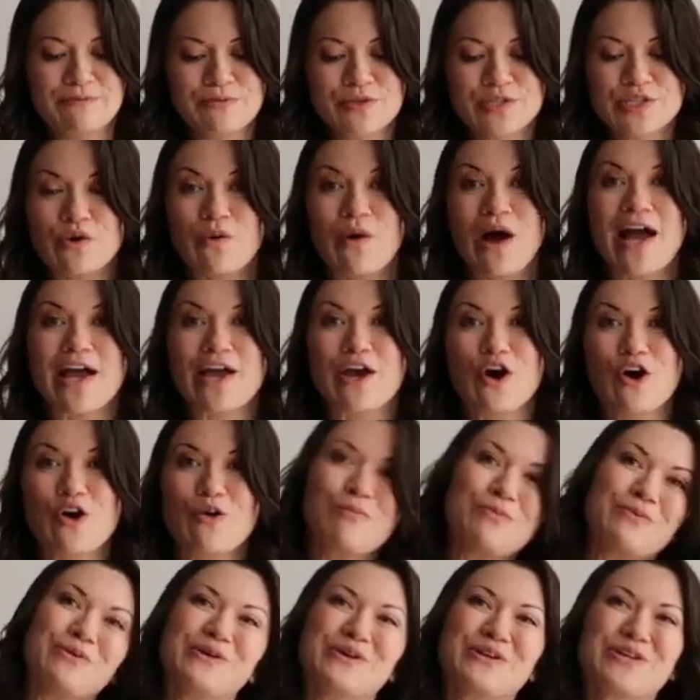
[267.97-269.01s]
So I
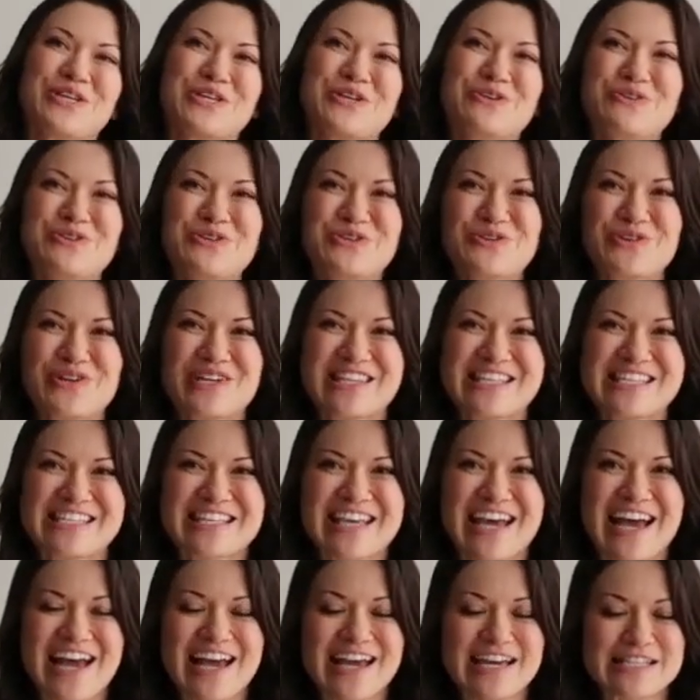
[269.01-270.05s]
hope you enjoyed this,
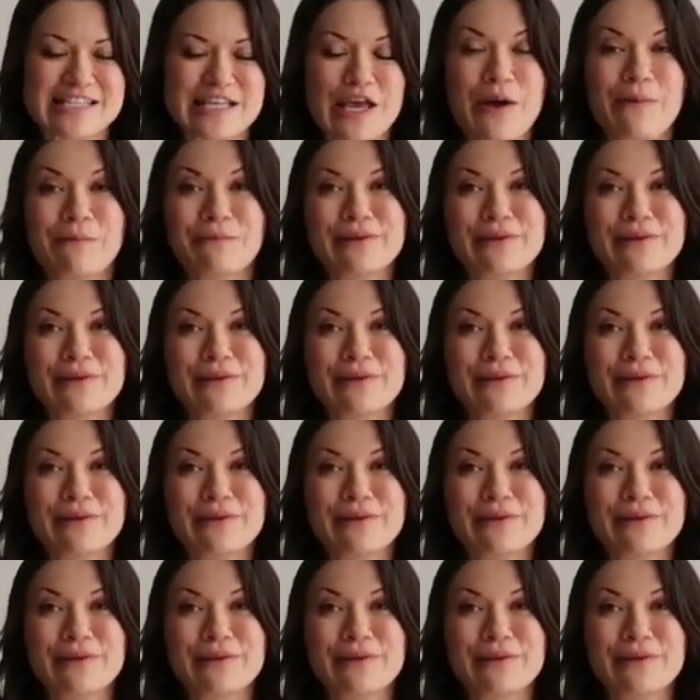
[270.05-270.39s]
guys.